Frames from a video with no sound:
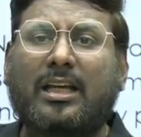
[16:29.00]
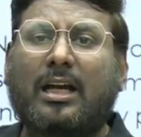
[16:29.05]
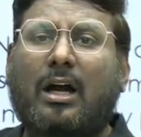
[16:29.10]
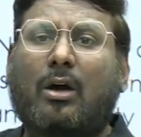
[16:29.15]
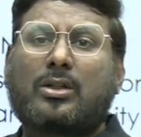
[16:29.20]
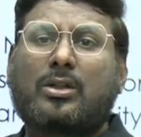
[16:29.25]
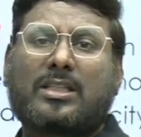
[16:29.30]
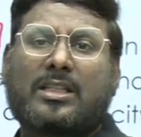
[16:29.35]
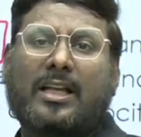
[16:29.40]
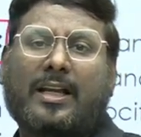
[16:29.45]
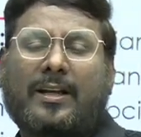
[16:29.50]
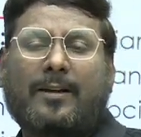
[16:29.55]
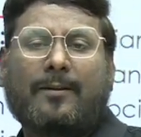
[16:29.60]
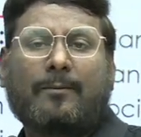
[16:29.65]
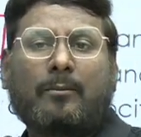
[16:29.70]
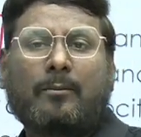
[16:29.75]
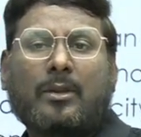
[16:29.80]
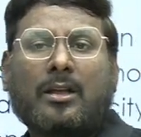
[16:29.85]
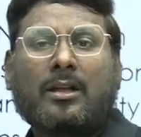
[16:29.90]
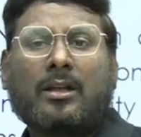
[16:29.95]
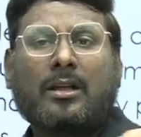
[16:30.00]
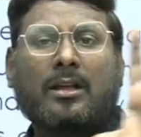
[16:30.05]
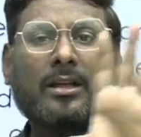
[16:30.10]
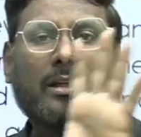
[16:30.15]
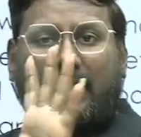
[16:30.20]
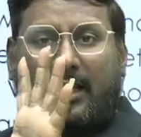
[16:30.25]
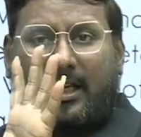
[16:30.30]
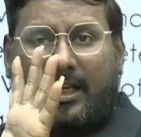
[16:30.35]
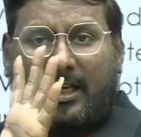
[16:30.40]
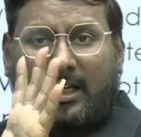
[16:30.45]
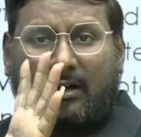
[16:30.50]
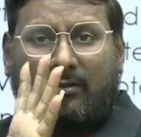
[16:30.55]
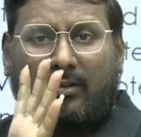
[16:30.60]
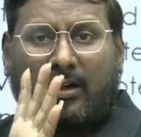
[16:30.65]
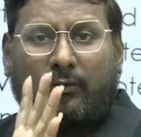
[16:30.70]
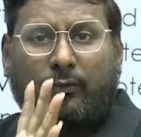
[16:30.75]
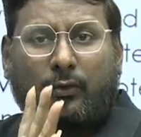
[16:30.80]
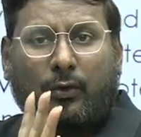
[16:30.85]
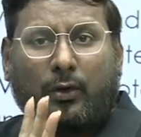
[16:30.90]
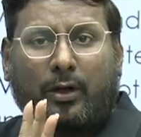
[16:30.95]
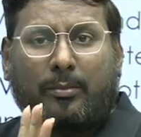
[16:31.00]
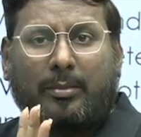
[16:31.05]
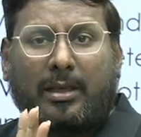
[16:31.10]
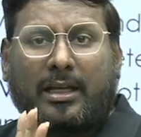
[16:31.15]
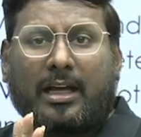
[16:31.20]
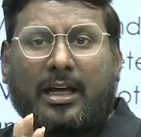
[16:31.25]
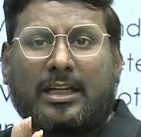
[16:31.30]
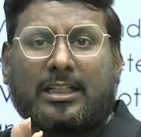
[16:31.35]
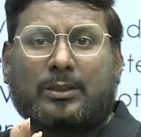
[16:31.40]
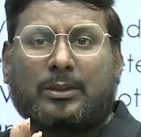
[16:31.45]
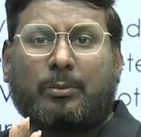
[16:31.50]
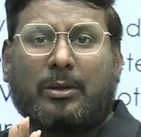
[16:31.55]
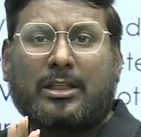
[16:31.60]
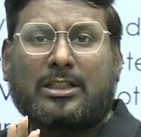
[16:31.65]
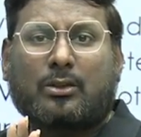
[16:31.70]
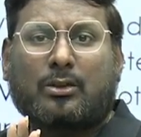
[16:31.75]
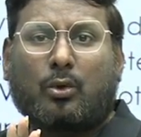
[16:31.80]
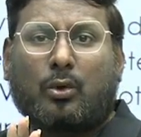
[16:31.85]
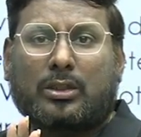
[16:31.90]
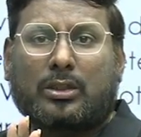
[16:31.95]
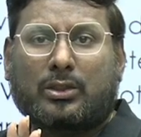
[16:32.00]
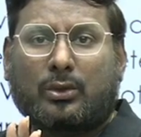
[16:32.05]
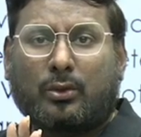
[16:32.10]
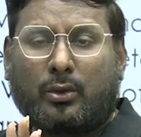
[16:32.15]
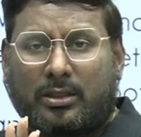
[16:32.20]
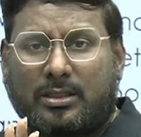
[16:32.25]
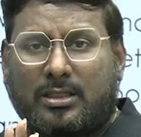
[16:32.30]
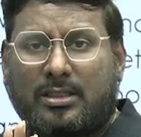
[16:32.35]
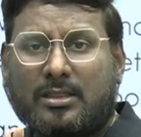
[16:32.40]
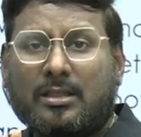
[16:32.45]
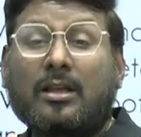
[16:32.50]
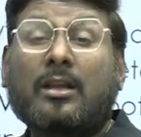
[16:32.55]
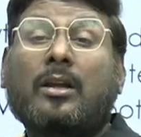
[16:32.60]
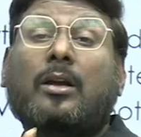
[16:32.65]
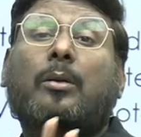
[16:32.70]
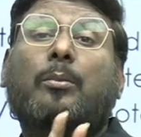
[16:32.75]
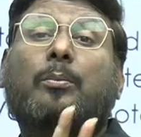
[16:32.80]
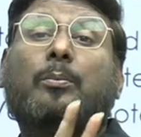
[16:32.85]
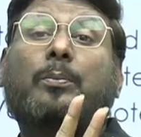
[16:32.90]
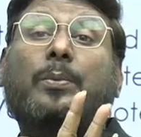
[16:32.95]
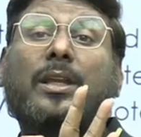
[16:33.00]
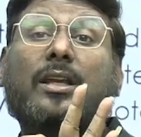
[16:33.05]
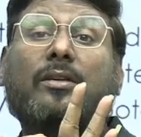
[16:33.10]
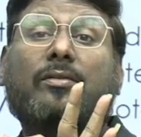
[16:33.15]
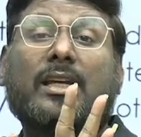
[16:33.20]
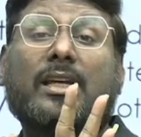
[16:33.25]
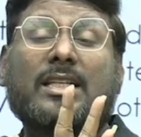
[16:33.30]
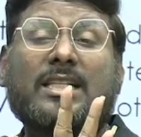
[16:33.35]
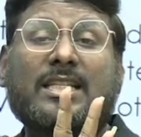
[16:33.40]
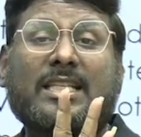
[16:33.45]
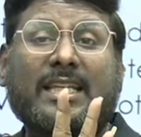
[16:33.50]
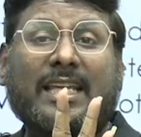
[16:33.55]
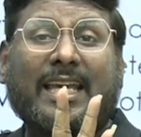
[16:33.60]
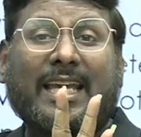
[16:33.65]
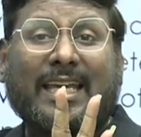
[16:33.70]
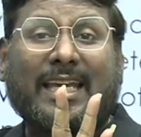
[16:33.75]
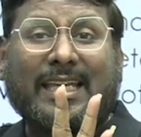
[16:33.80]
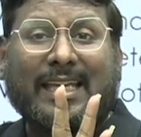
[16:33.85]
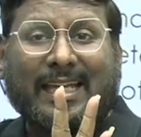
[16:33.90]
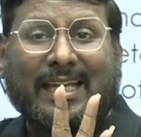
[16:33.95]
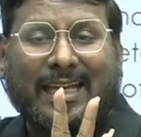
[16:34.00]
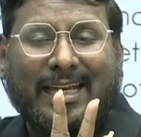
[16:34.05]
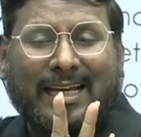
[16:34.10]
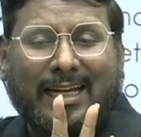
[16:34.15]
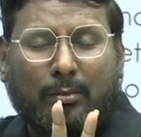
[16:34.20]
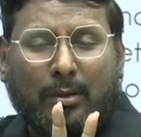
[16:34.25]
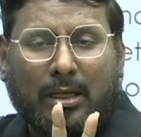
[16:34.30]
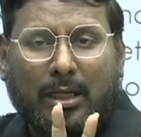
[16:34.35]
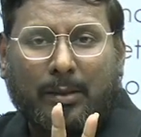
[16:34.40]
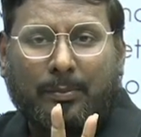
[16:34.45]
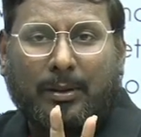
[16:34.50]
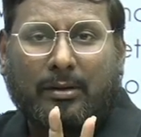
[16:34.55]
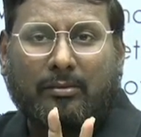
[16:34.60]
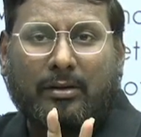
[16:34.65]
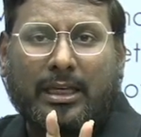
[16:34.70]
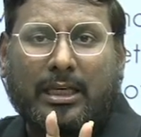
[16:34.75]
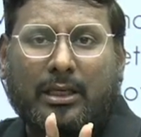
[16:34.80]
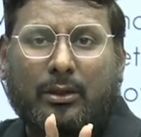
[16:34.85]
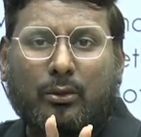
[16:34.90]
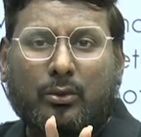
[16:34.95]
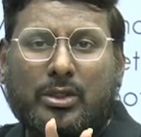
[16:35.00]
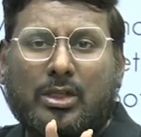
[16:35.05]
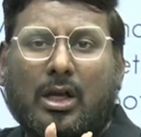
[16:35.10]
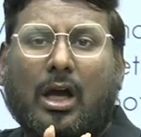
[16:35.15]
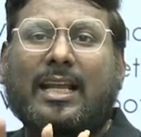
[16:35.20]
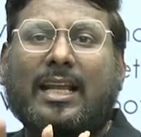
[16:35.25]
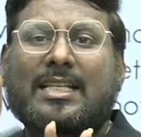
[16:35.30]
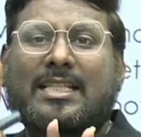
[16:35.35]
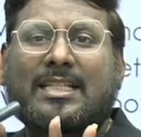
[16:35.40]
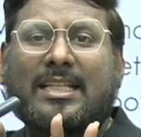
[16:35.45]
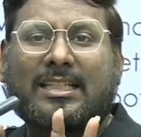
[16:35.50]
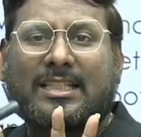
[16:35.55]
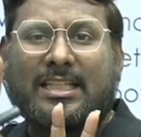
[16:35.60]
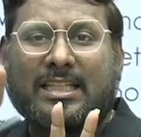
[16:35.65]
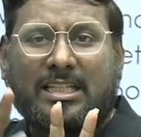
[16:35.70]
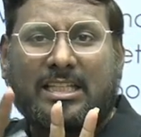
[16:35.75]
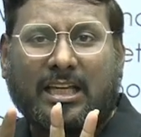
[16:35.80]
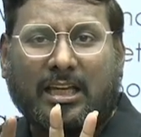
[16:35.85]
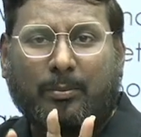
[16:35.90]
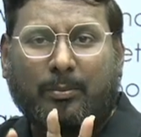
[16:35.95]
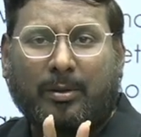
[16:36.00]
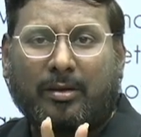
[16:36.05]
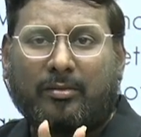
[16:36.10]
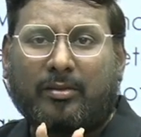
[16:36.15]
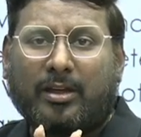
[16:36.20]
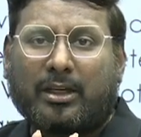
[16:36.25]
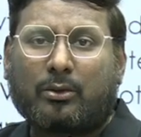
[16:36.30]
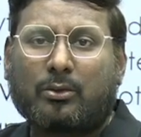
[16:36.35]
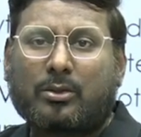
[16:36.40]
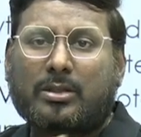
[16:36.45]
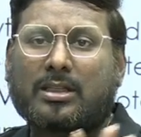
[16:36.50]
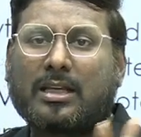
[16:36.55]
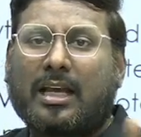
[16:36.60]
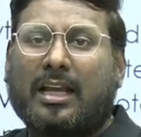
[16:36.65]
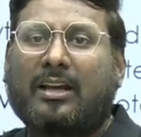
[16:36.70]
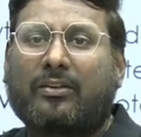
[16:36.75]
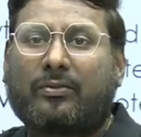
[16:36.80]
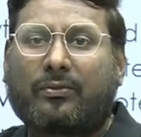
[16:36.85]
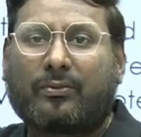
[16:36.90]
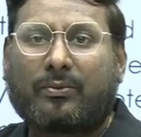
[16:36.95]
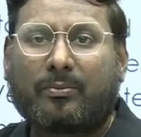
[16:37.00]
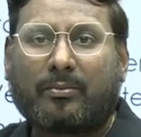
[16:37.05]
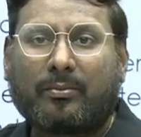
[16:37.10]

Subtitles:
outside. Take our fluid mechanics plus course notes, previous AE, AEE PYQs or SSC JE PYQs, enough.